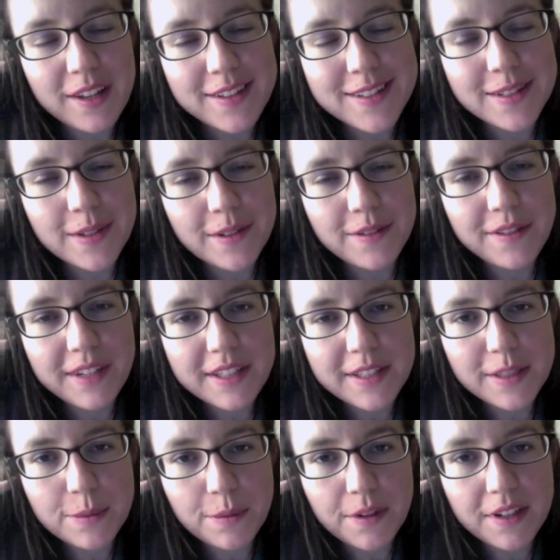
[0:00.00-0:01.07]
so I
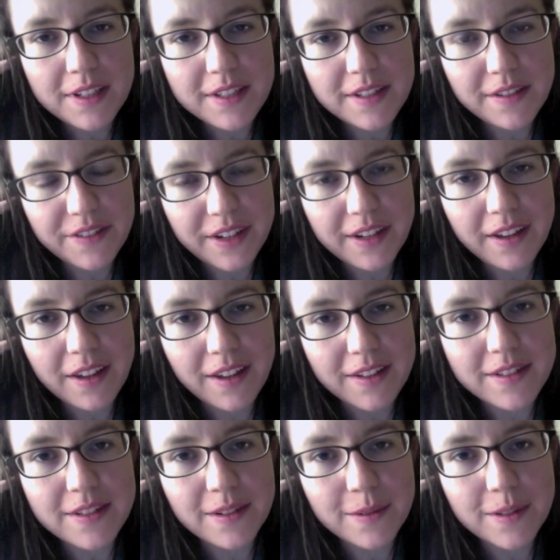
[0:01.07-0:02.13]
faced pretty severe
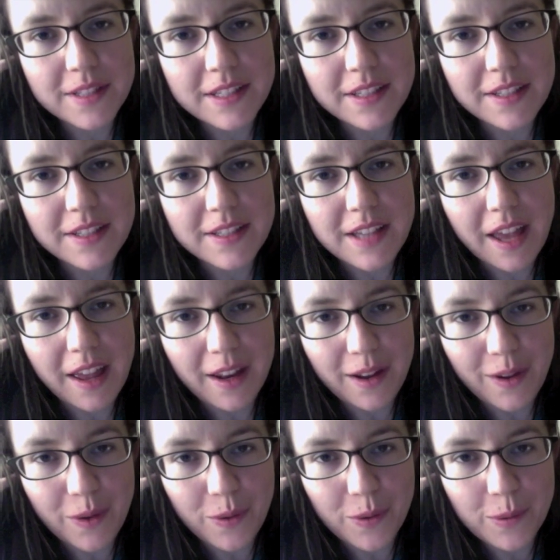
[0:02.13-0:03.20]
consequences at
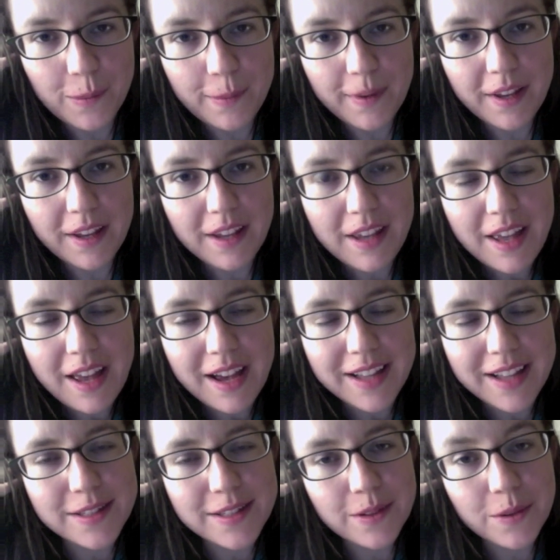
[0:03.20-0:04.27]
home,
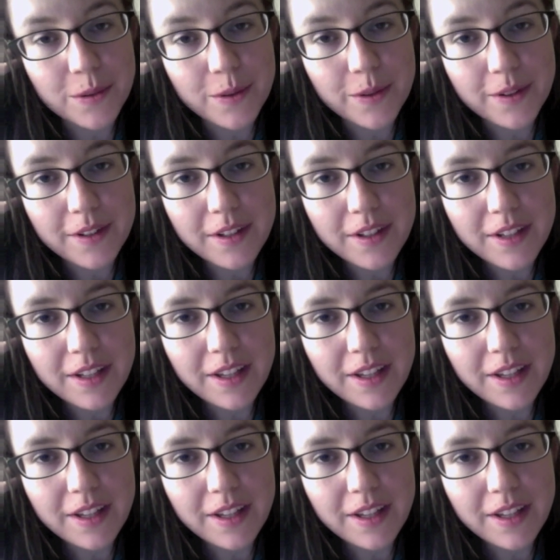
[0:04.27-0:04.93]
at school,